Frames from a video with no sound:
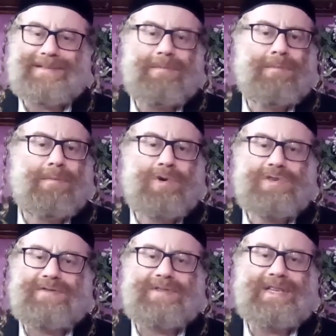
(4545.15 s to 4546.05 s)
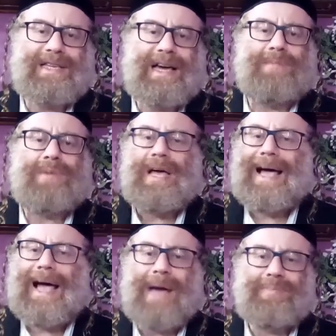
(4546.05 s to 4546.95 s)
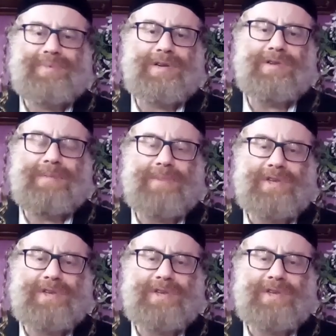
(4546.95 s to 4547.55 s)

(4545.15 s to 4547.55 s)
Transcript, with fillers: So most of the time, absolutely